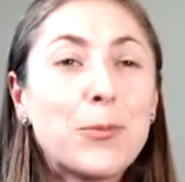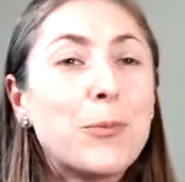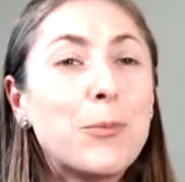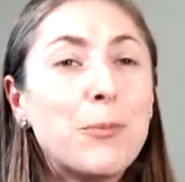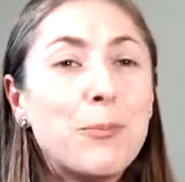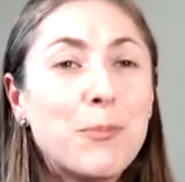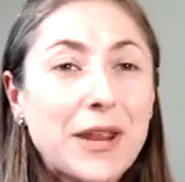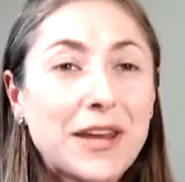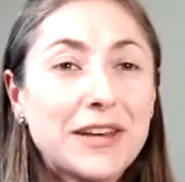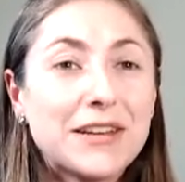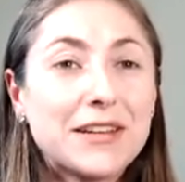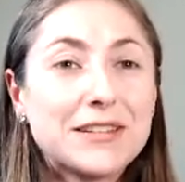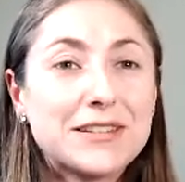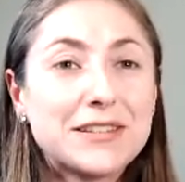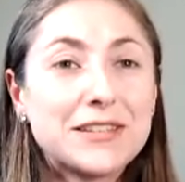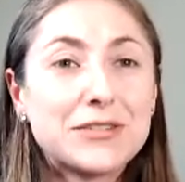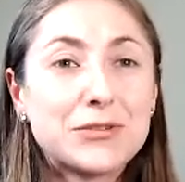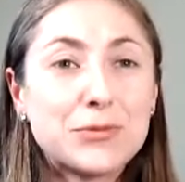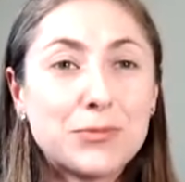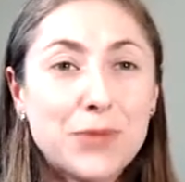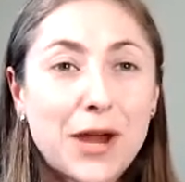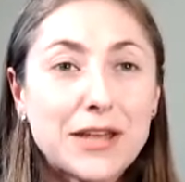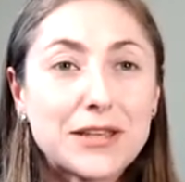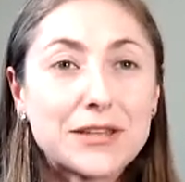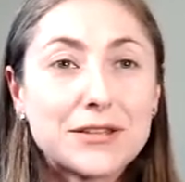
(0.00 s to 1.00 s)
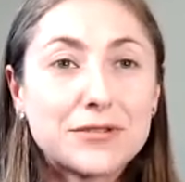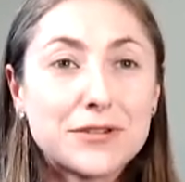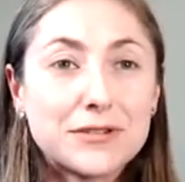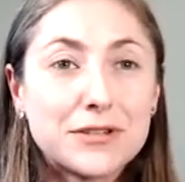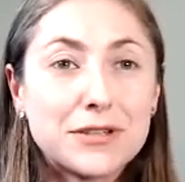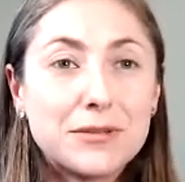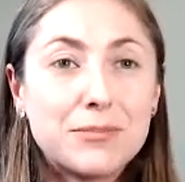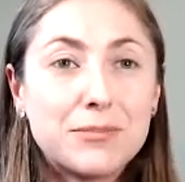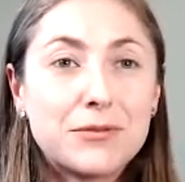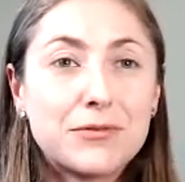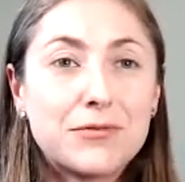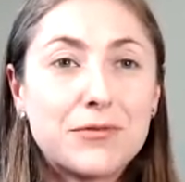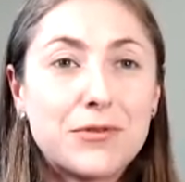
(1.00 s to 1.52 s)
Maintenance is regularly
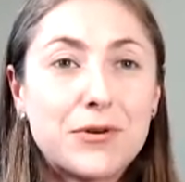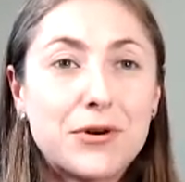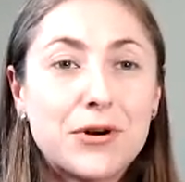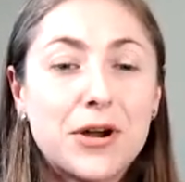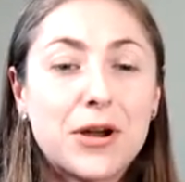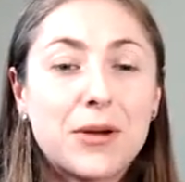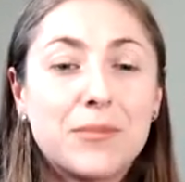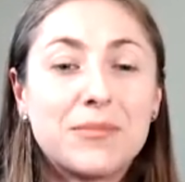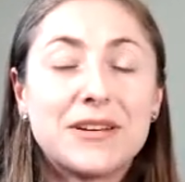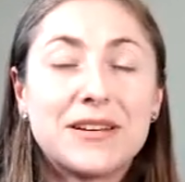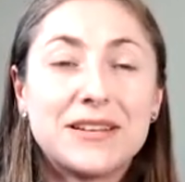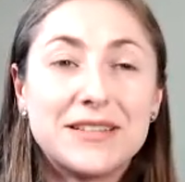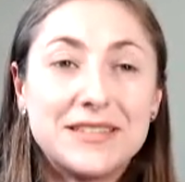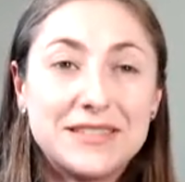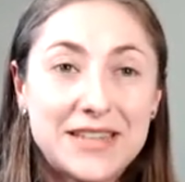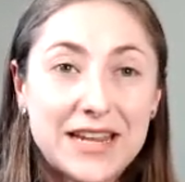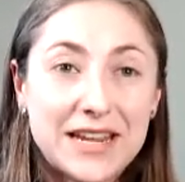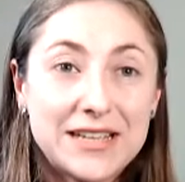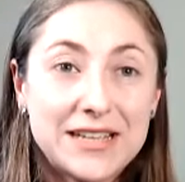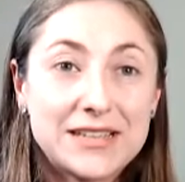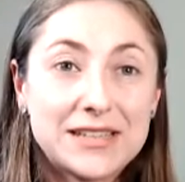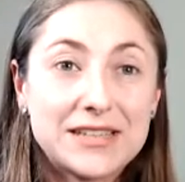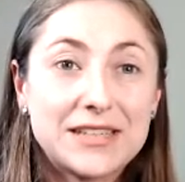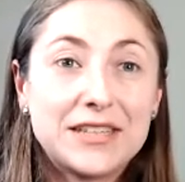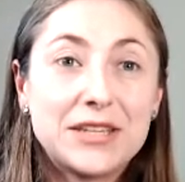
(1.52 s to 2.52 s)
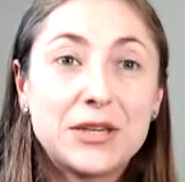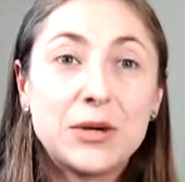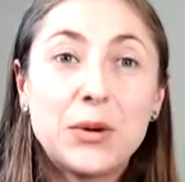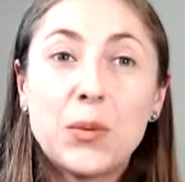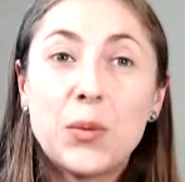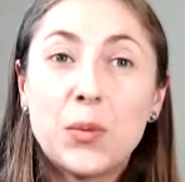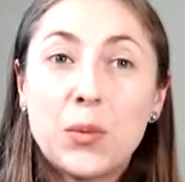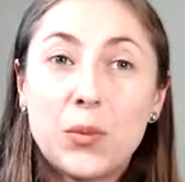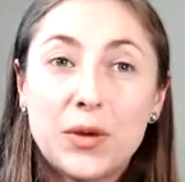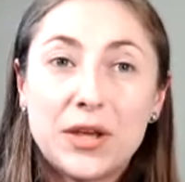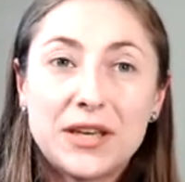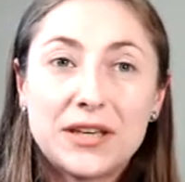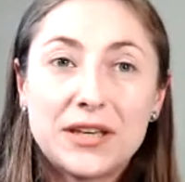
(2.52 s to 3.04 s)
performed daily,
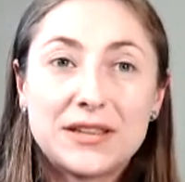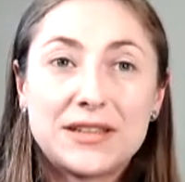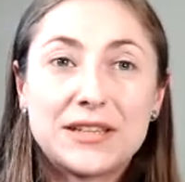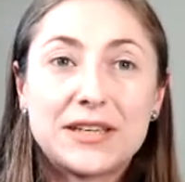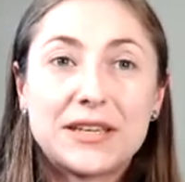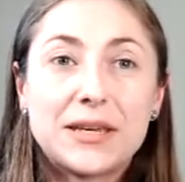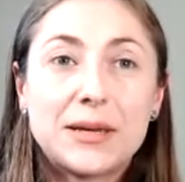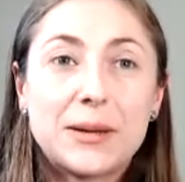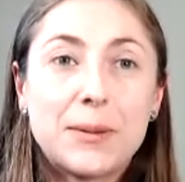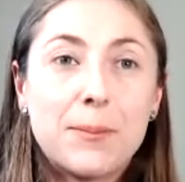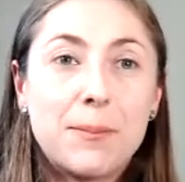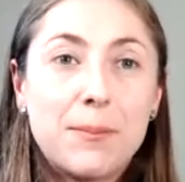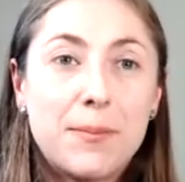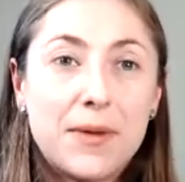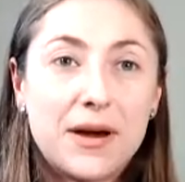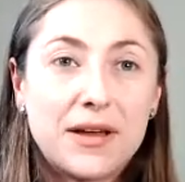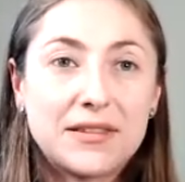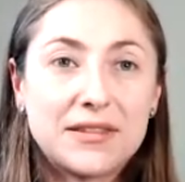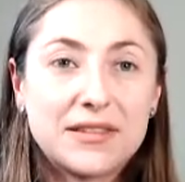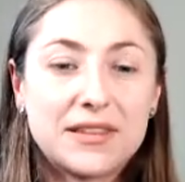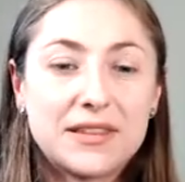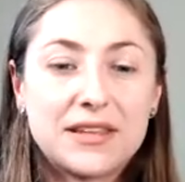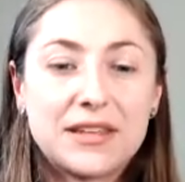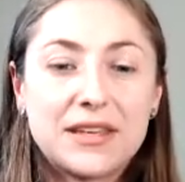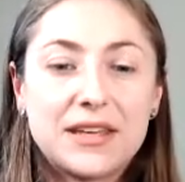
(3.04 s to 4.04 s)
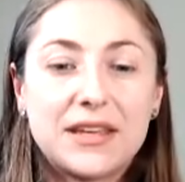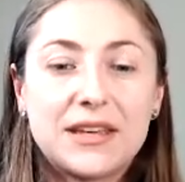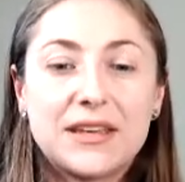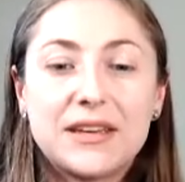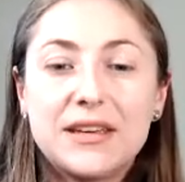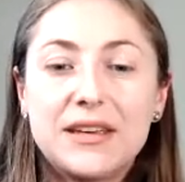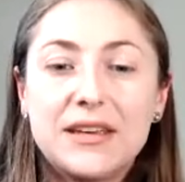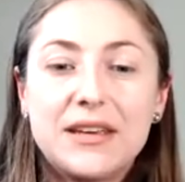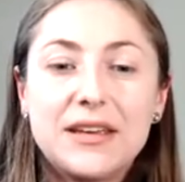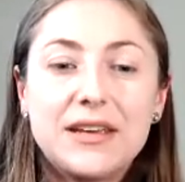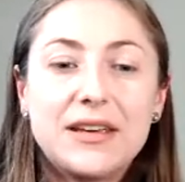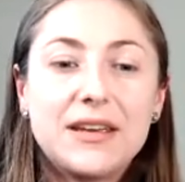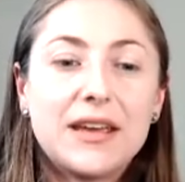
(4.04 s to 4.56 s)
weekly, monthly,
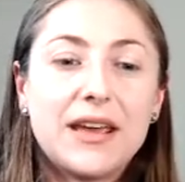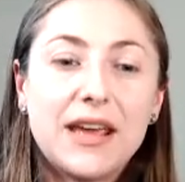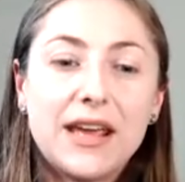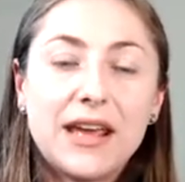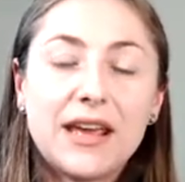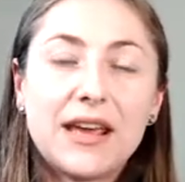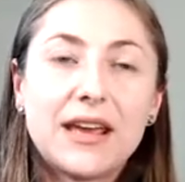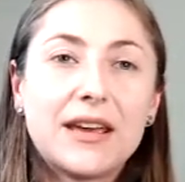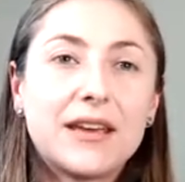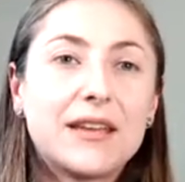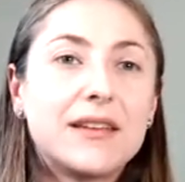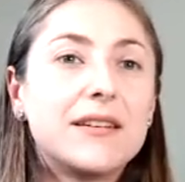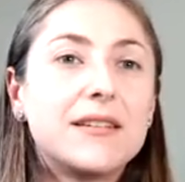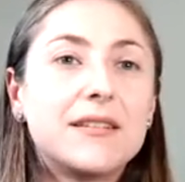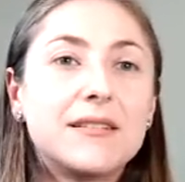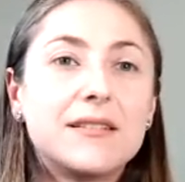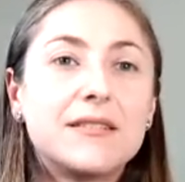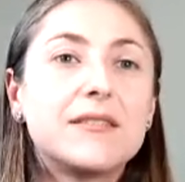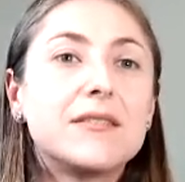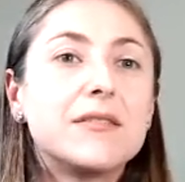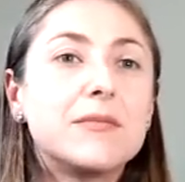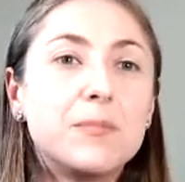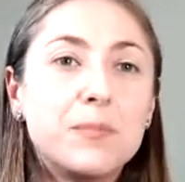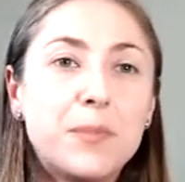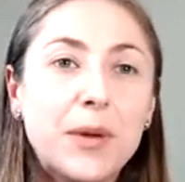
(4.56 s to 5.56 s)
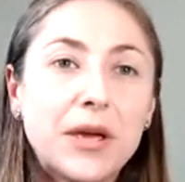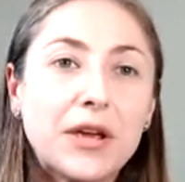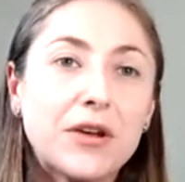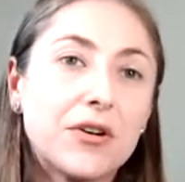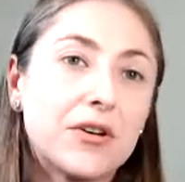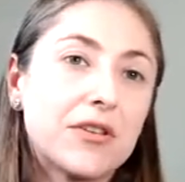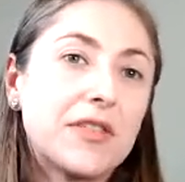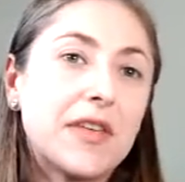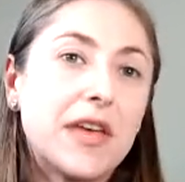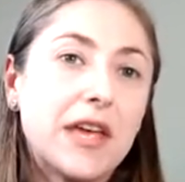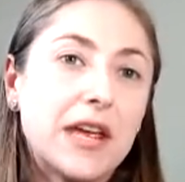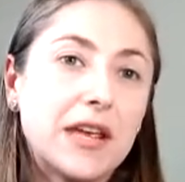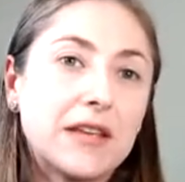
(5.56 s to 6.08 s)
and bigger
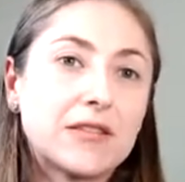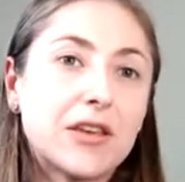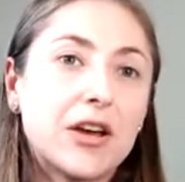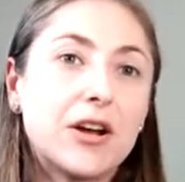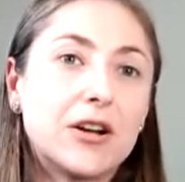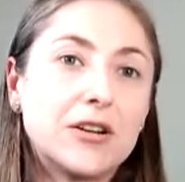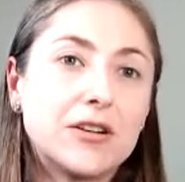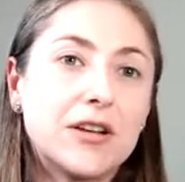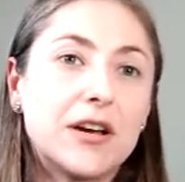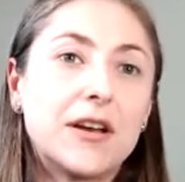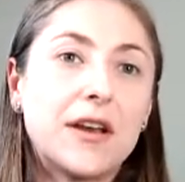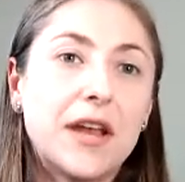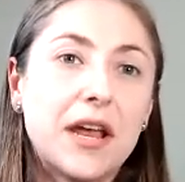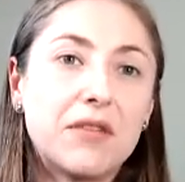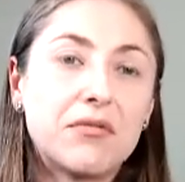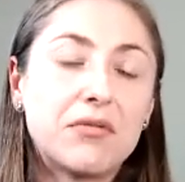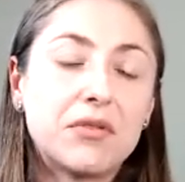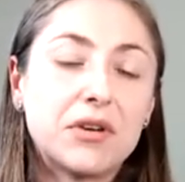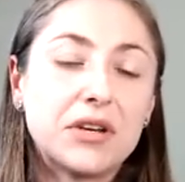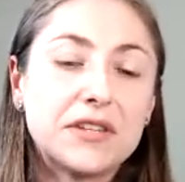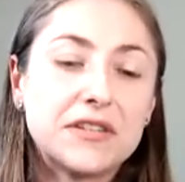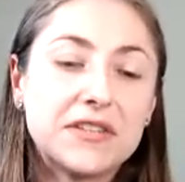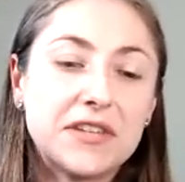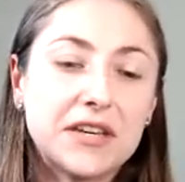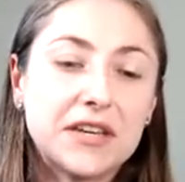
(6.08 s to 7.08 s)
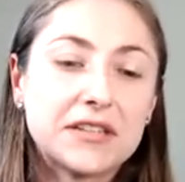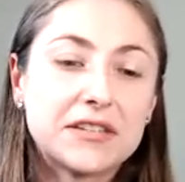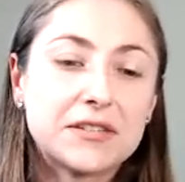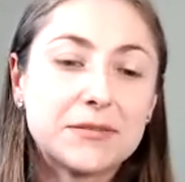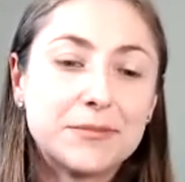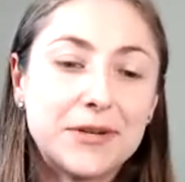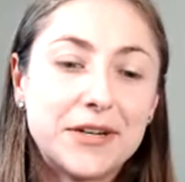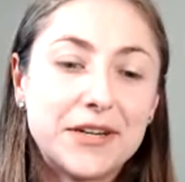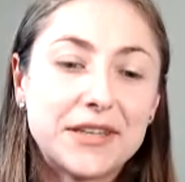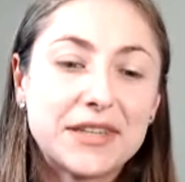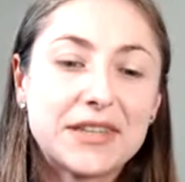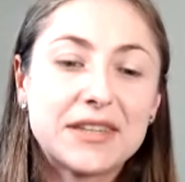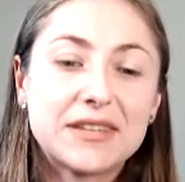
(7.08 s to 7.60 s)
things are done every 6
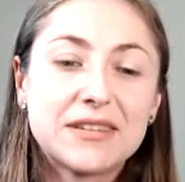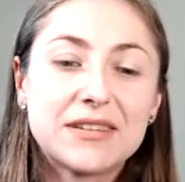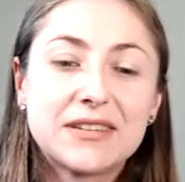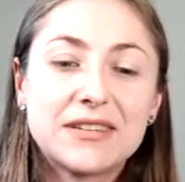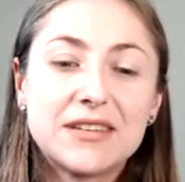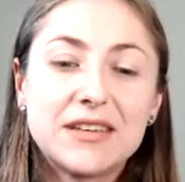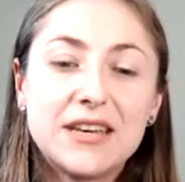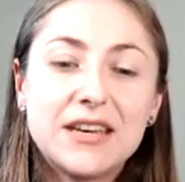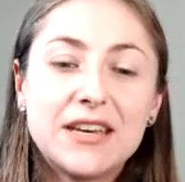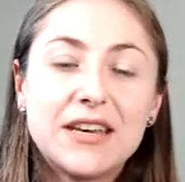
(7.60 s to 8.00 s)
months.